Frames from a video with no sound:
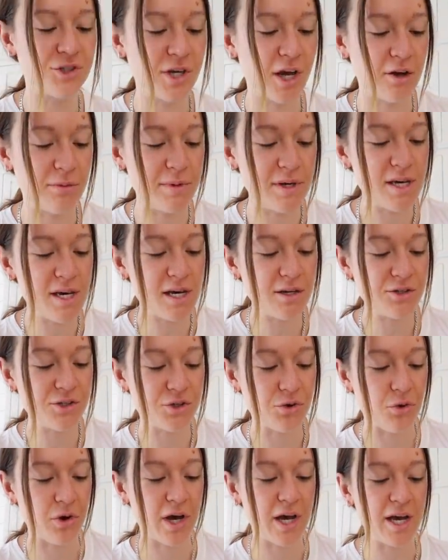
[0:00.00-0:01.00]
Shelby and
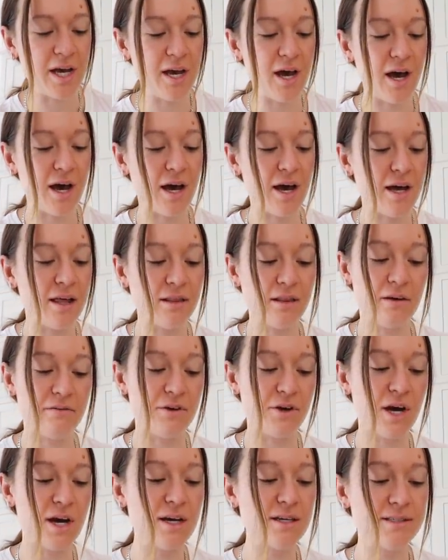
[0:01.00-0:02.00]
Joy, I love
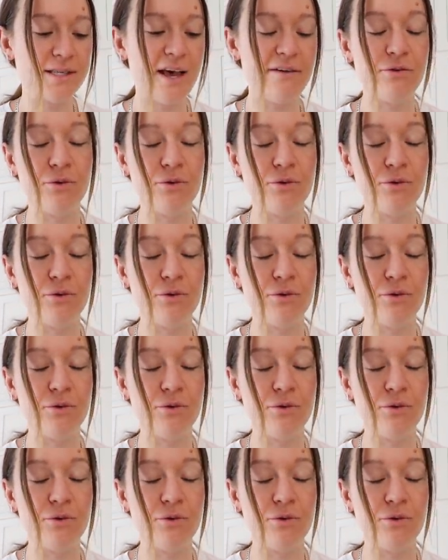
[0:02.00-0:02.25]
you guys.